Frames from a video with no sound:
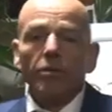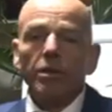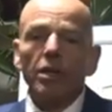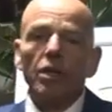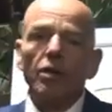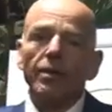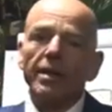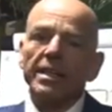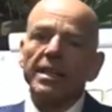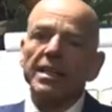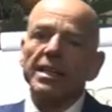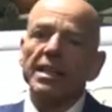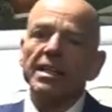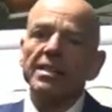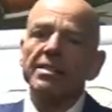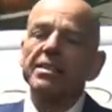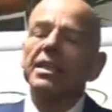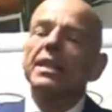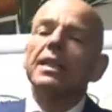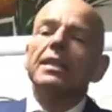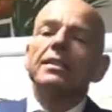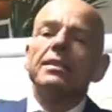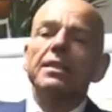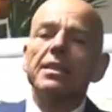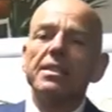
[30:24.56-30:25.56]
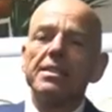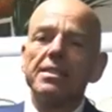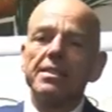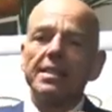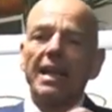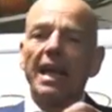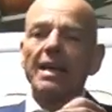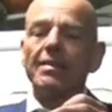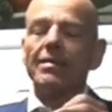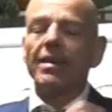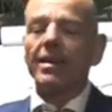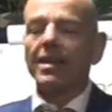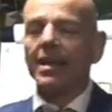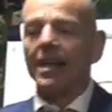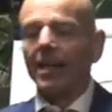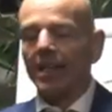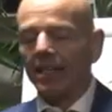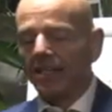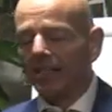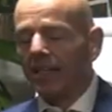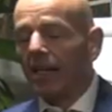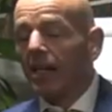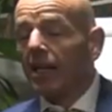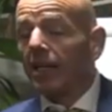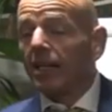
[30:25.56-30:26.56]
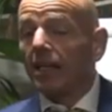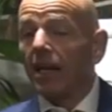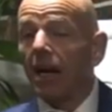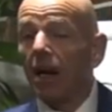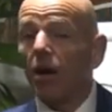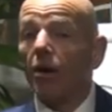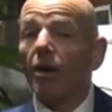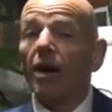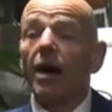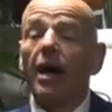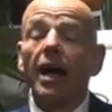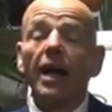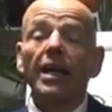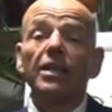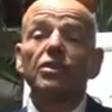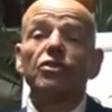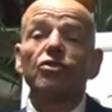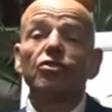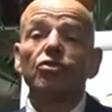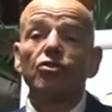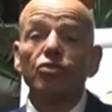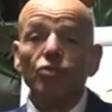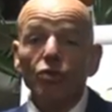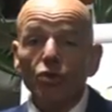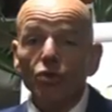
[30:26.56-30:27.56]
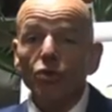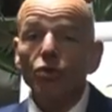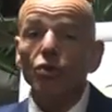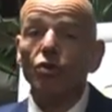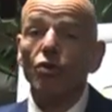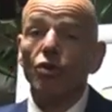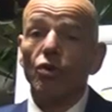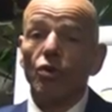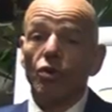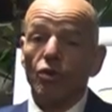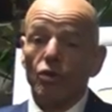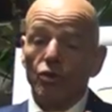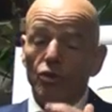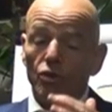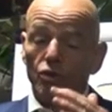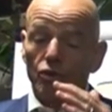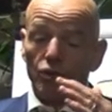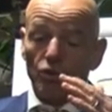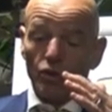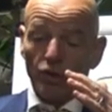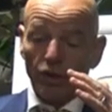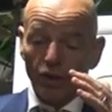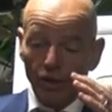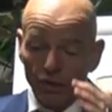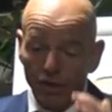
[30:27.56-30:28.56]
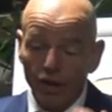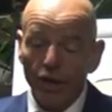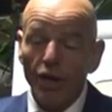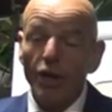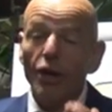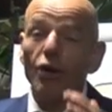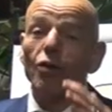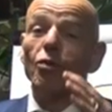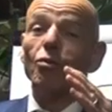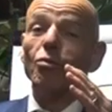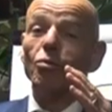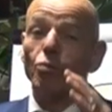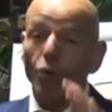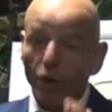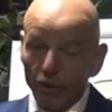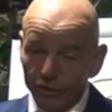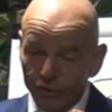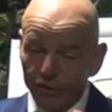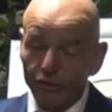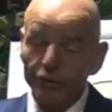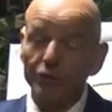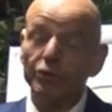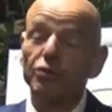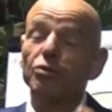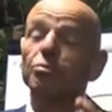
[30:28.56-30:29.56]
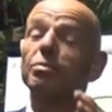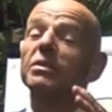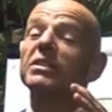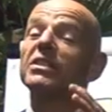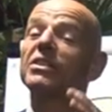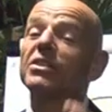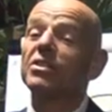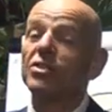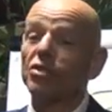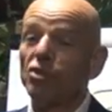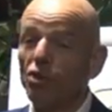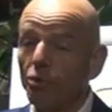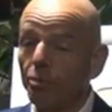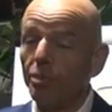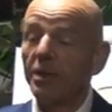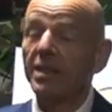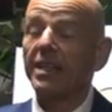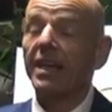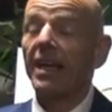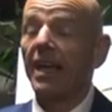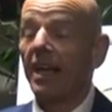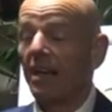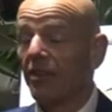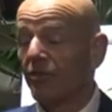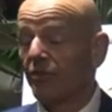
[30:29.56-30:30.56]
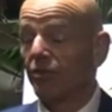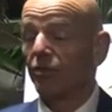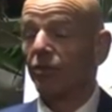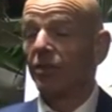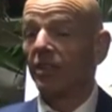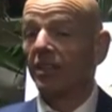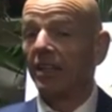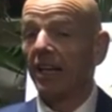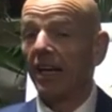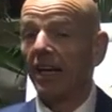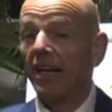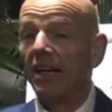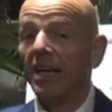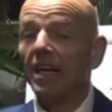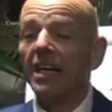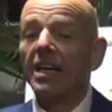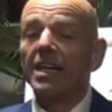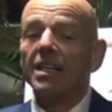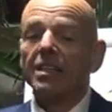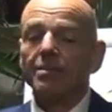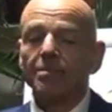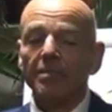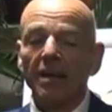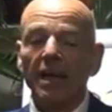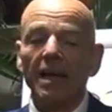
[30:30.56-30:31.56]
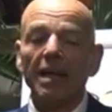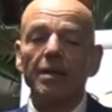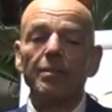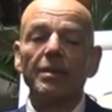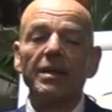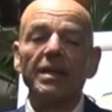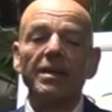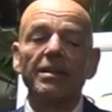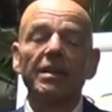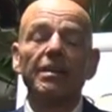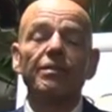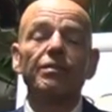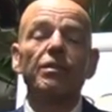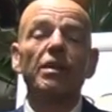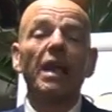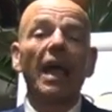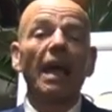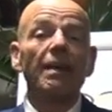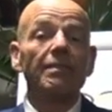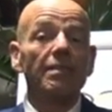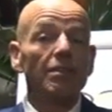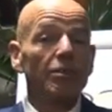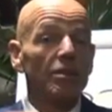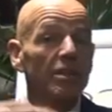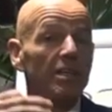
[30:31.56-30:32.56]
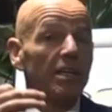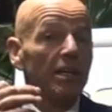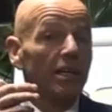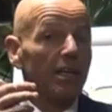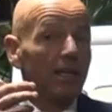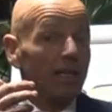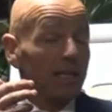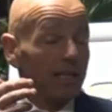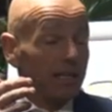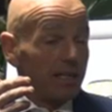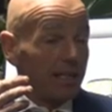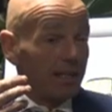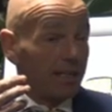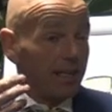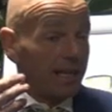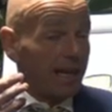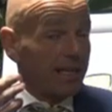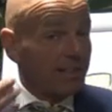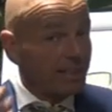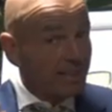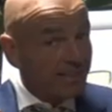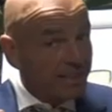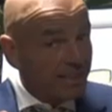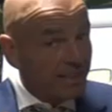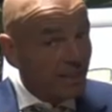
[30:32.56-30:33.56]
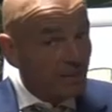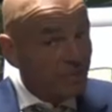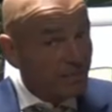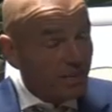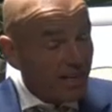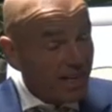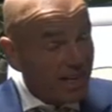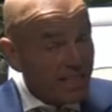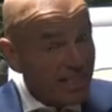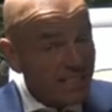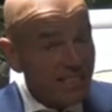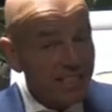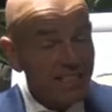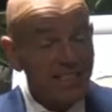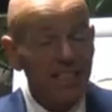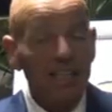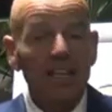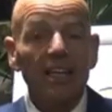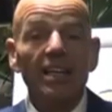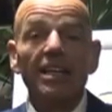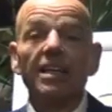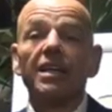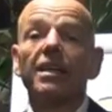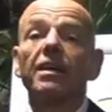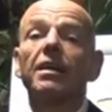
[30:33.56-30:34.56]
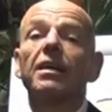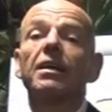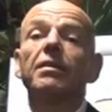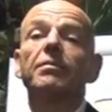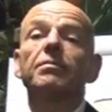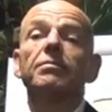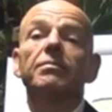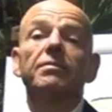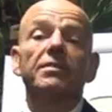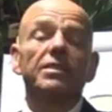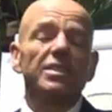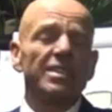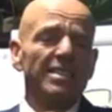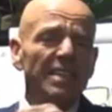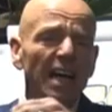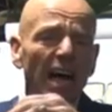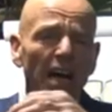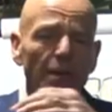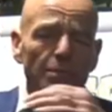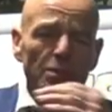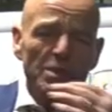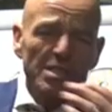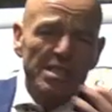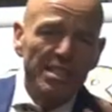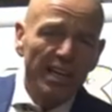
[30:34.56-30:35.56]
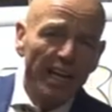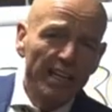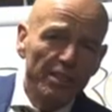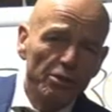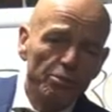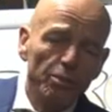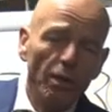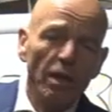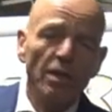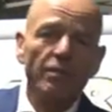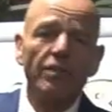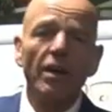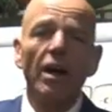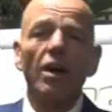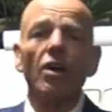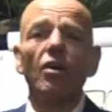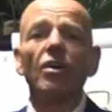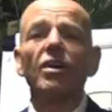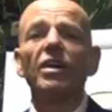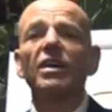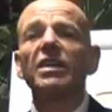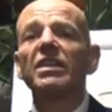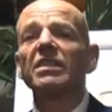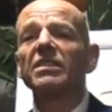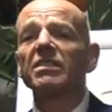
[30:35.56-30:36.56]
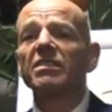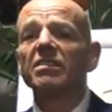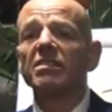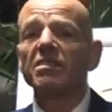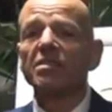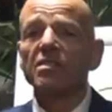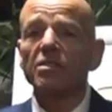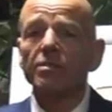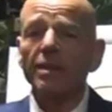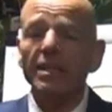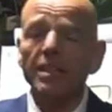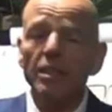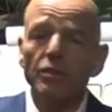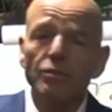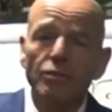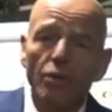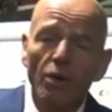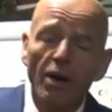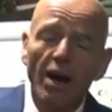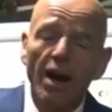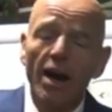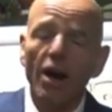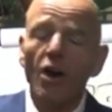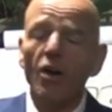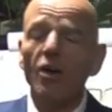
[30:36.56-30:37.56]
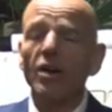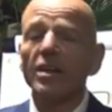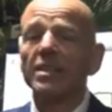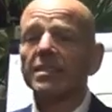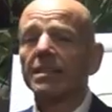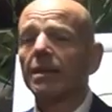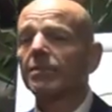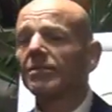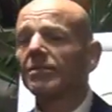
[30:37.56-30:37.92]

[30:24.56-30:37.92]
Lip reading: You know what it is? The disclaimer, guys. Now, I do want you to be super careful. Yeah, maybe if you ever want to undertake a fast, start with like 12 hours, 24 hours,